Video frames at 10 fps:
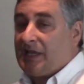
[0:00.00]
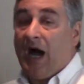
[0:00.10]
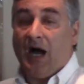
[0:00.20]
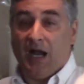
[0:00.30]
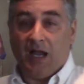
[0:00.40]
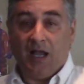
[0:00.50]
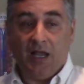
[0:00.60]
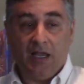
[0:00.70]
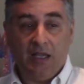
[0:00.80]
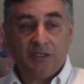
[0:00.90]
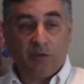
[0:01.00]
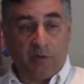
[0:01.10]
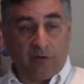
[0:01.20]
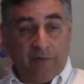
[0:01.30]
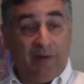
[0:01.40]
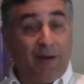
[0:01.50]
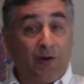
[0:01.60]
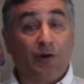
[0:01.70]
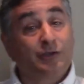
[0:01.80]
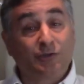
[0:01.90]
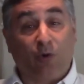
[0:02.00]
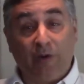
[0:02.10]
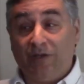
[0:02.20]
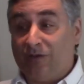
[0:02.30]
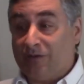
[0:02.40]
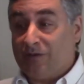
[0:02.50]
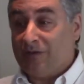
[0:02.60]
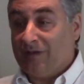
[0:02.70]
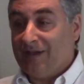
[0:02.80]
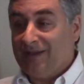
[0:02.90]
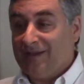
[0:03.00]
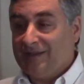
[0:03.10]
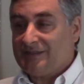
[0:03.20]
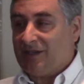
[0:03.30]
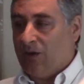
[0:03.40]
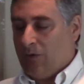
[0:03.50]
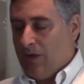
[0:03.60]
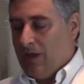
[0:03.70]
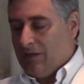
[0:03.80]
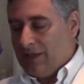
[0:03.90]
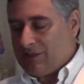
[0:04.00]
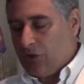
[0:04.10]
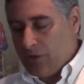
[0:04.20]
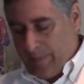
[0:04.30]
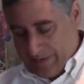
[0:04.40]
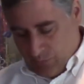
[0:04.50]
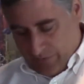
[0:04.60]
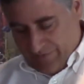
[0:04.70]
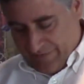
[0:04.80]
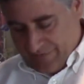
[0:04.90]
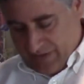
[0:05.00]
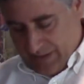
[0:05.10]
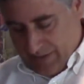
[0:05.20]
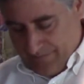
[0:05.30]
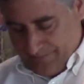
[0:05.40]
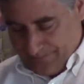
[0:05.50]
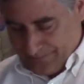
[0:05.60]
Kang. So we're going to read about her story too. So let's go to page 115.